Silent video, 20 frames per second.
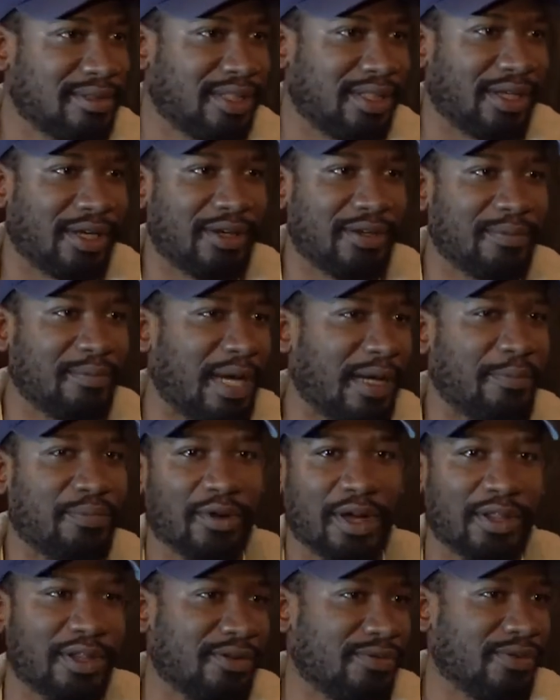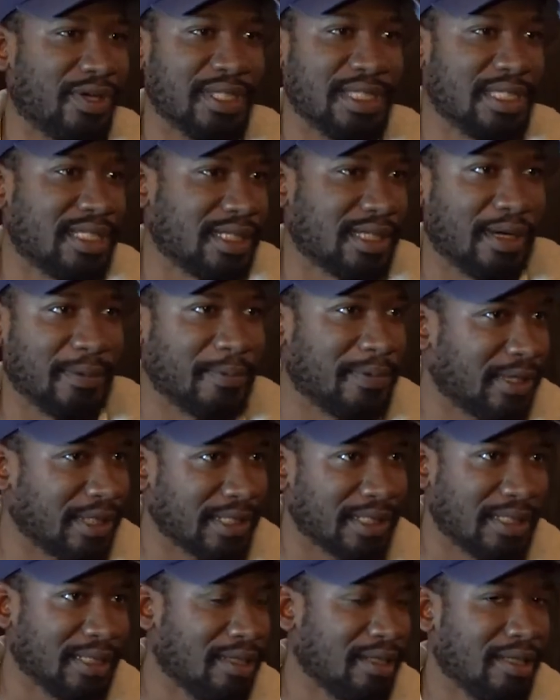You nice. know, my brother runs the
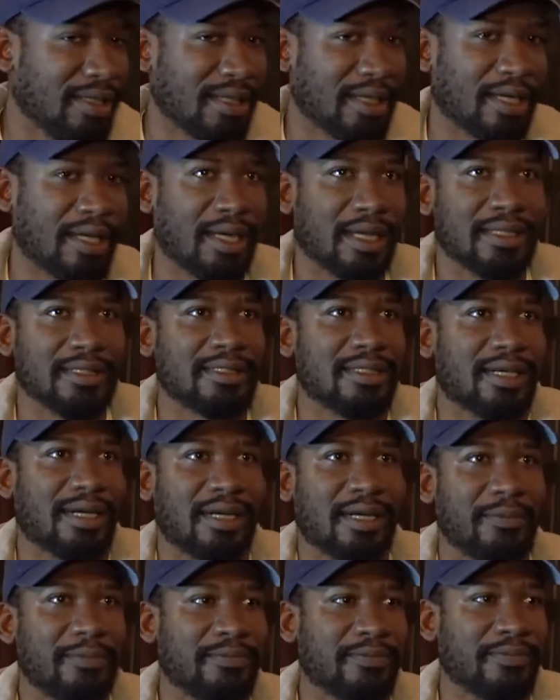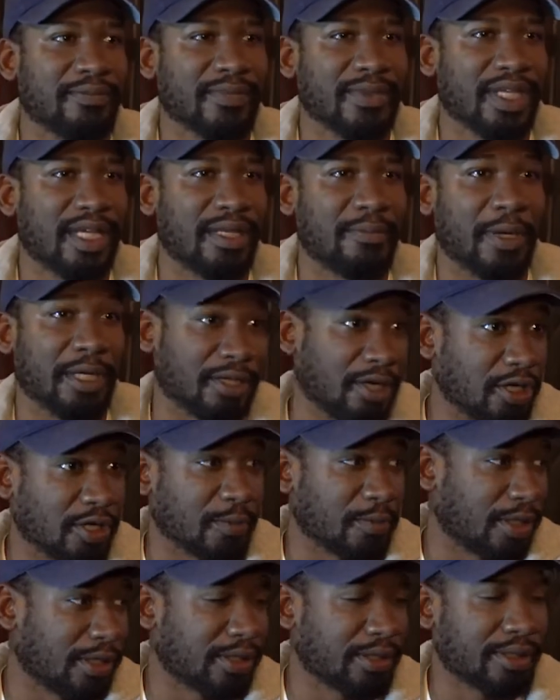company. Nice. And um, and my
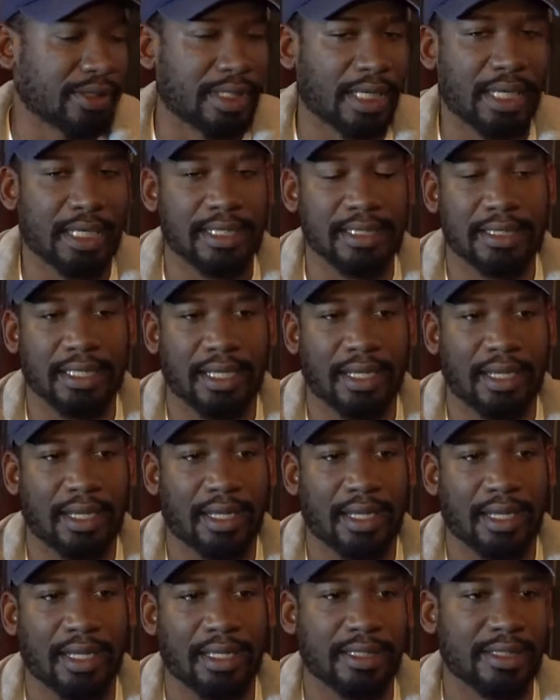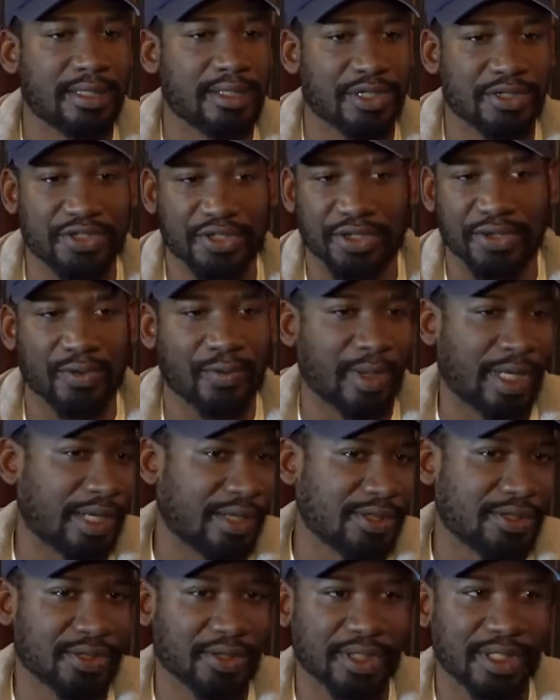younger brother, and uh, he's our general
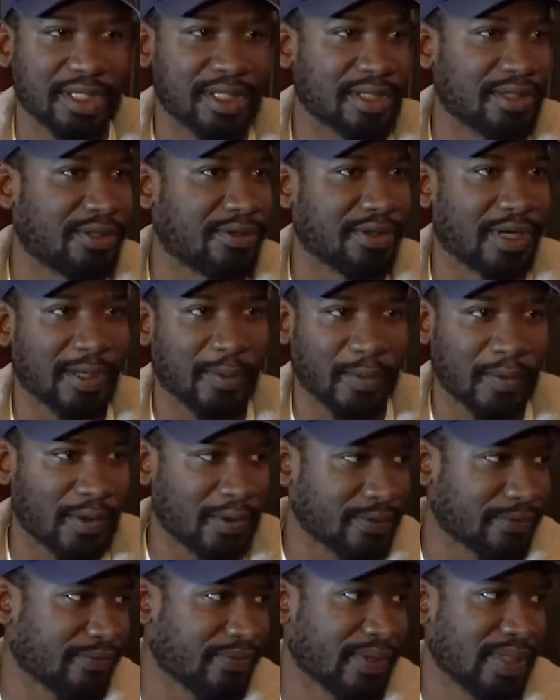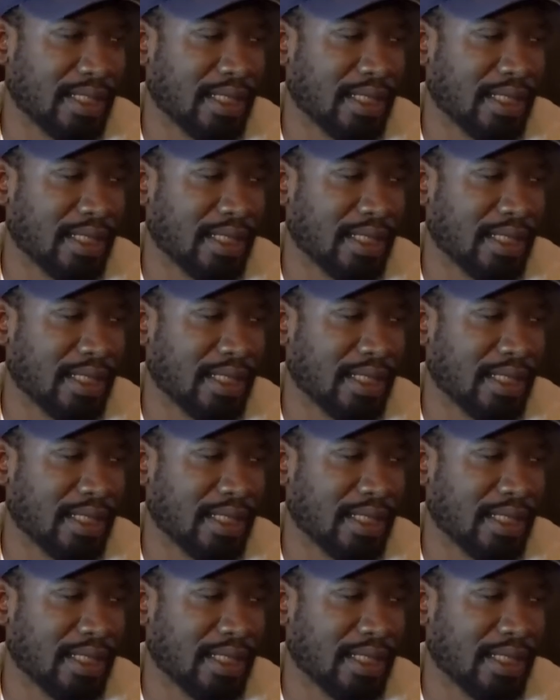manager, and he's incredible